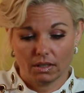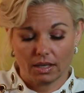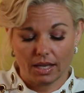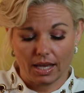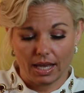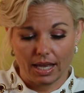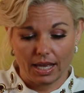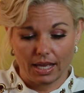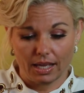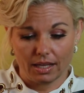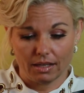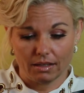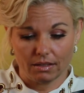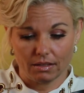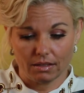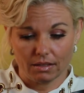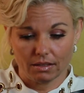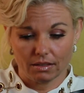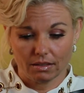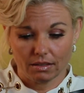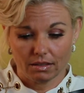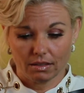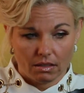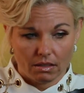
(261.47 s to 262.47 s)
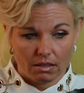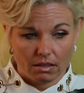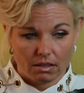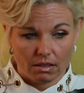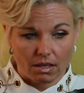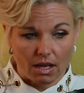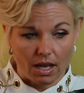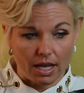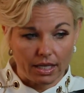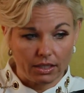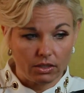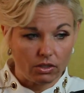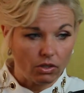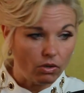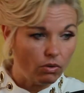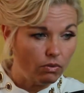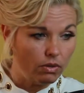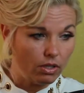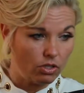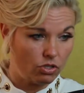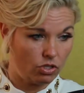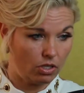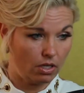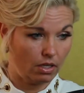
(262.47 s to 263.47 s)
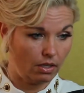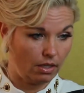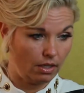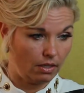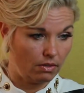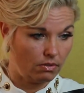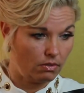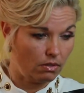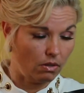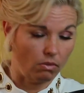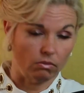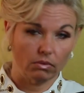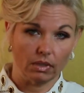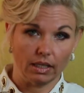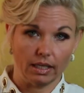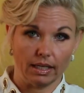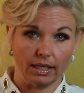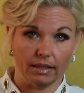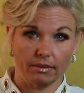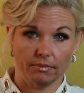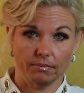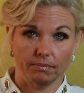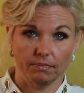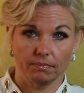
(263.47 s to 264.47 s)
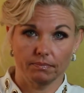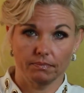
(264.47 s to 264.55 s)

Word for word: And I know that Shelley is lonely.